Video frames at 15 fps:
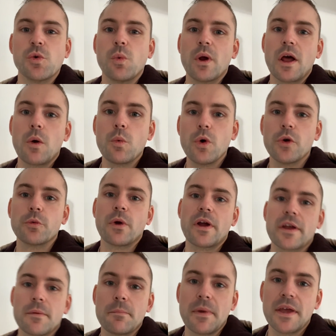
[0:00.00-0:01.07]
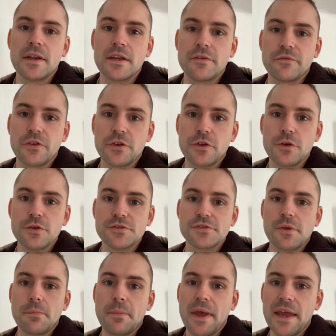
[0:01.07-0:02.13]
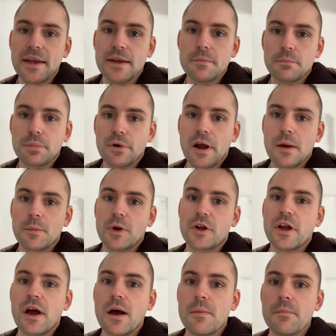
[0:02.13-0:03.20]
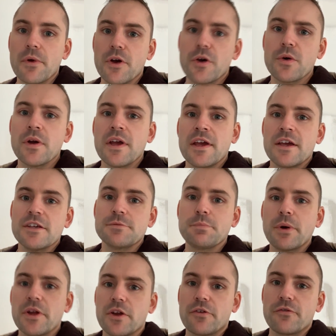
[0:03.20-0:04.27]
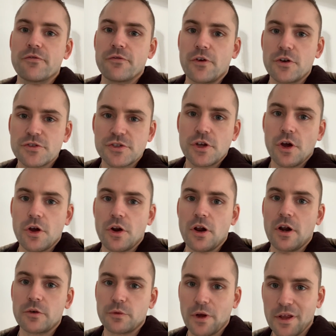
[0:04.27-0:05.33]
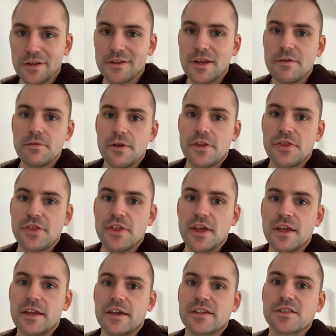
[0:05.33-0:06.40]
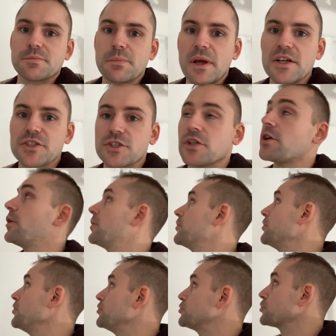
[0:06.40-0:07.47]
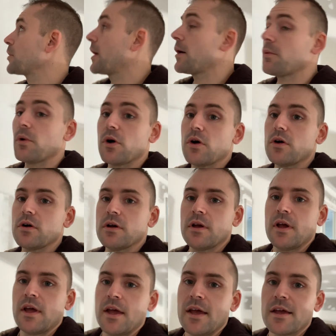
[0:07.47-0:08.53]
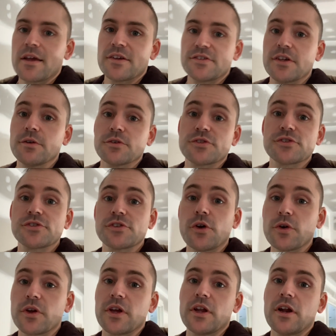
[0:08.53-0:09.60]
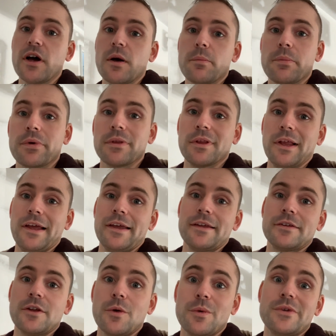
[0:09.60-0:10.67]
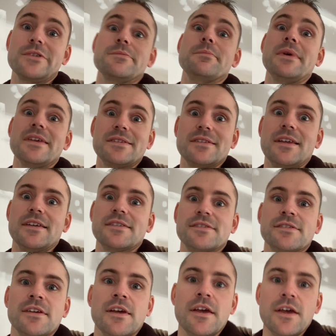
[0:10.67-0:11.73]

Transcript: what I would recommend if you use the paint and primer combo is put your first coat on relatively thick, especially on new drywall, because it'll soak it up like no one's business.